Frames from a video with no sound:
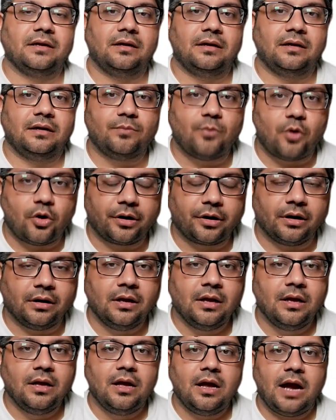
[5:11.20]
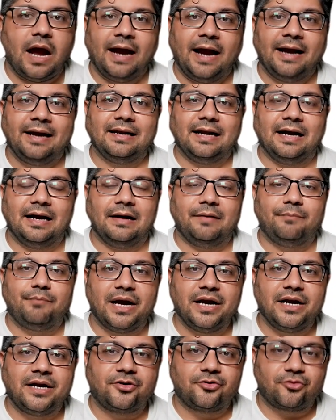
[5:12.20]
model, and
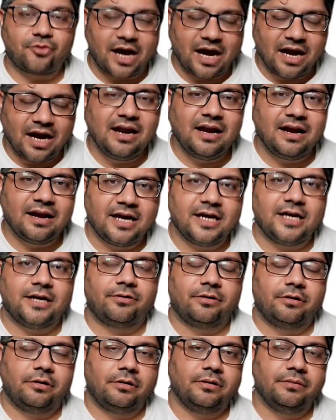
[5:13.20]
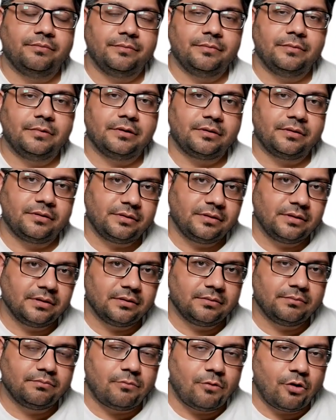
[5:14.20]
by trial and error
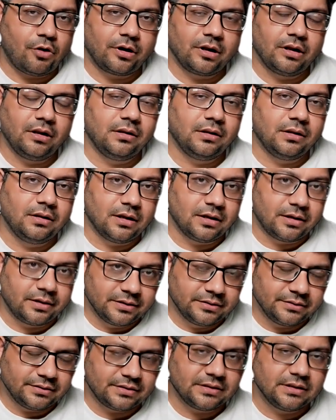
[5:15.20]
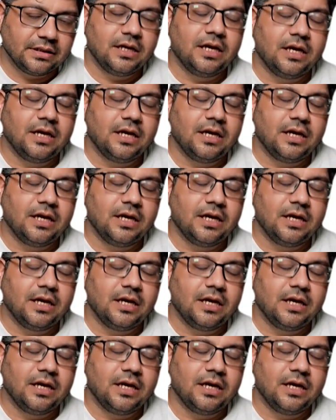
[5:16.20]
the model learns,